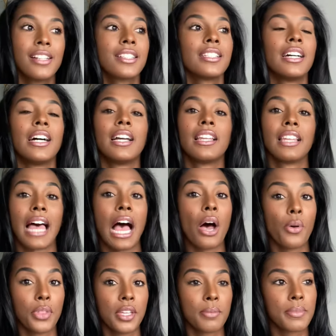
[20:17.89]
to
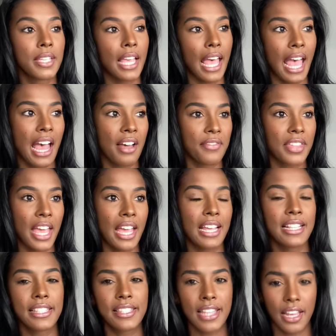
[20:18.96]
allow them to have that
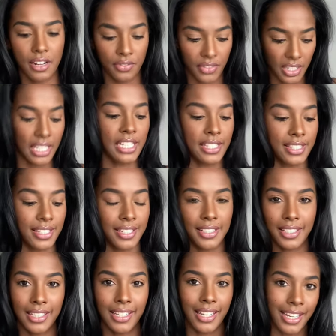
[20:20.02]
instead of
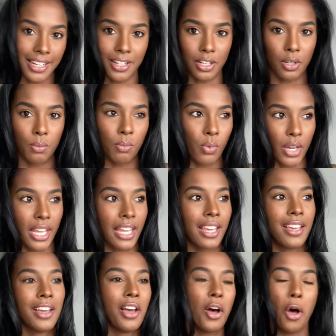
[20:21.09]
instantly hitting them with
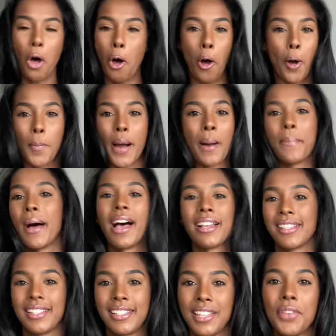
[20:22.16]
all my
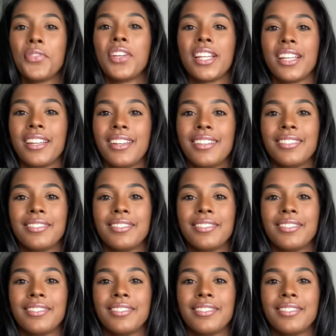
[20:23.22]
positivity.